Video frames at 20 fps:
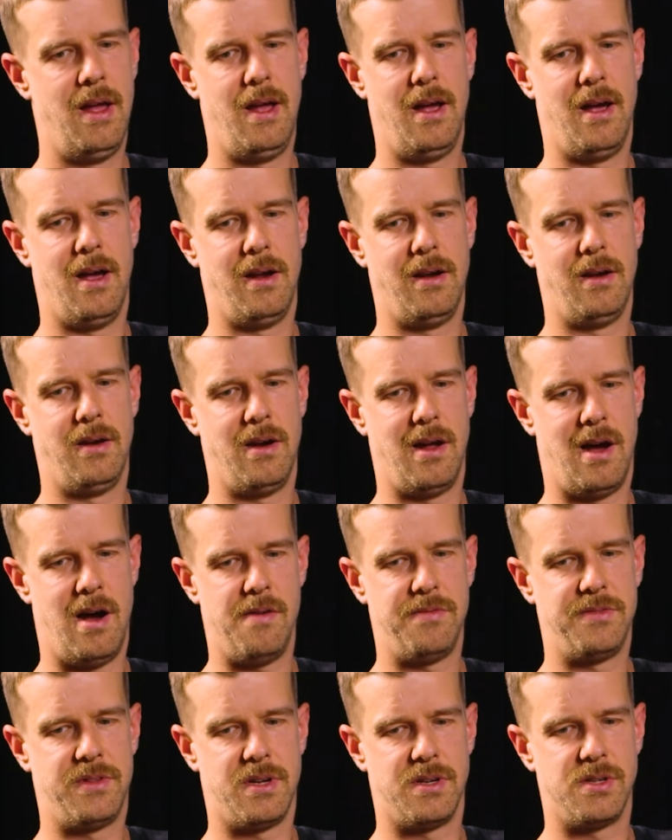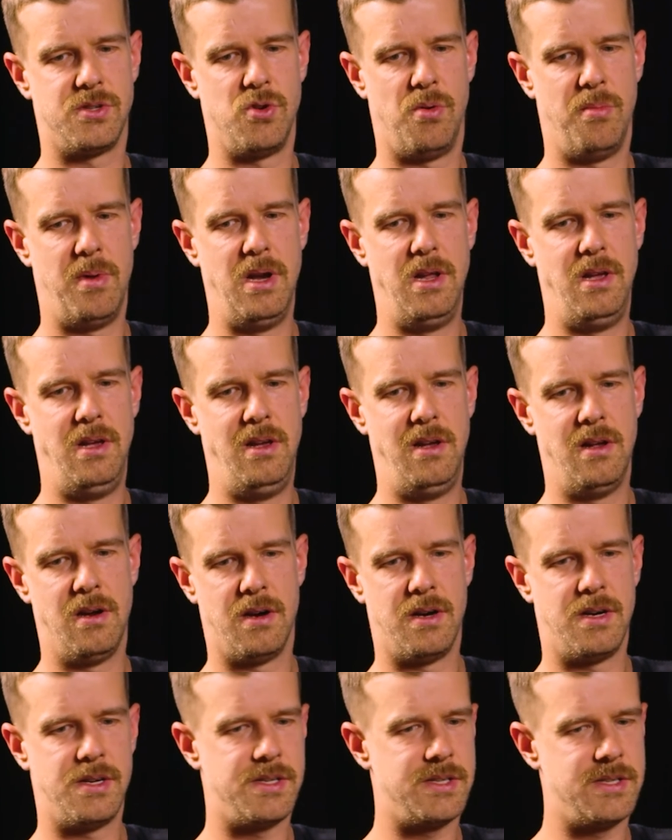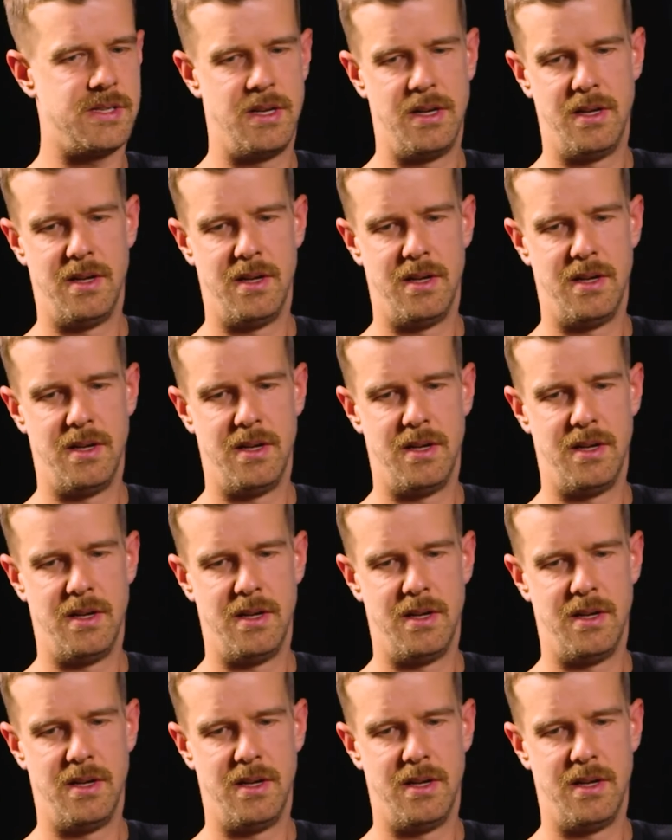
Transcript: and after so many years,